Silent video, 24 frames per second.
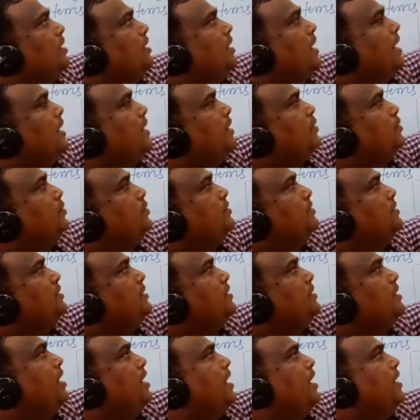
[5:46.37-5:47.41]
nitrogen
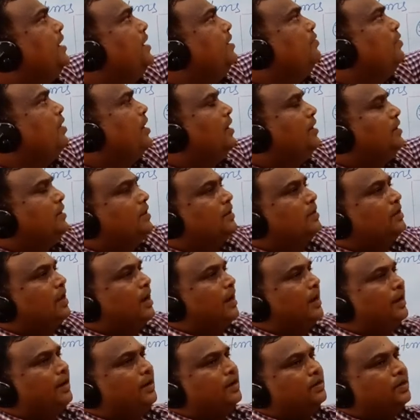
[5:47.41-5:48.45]
and water
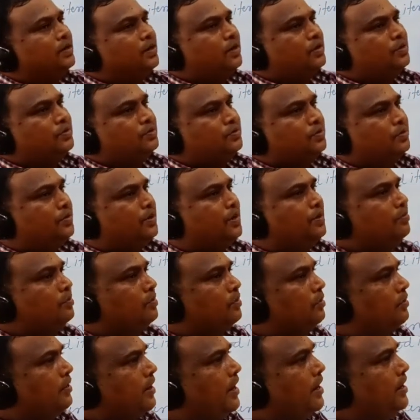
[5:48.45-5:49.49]
and sodium
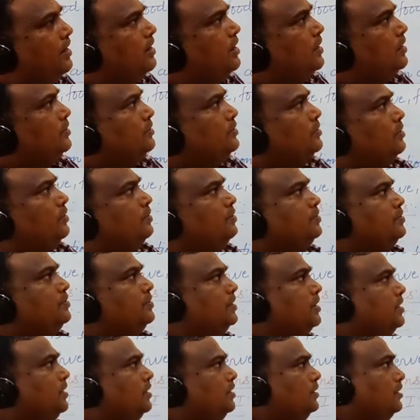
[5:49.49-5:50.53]
chloride
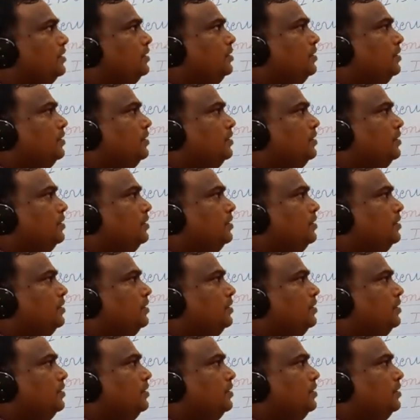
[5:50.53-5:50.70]
solution.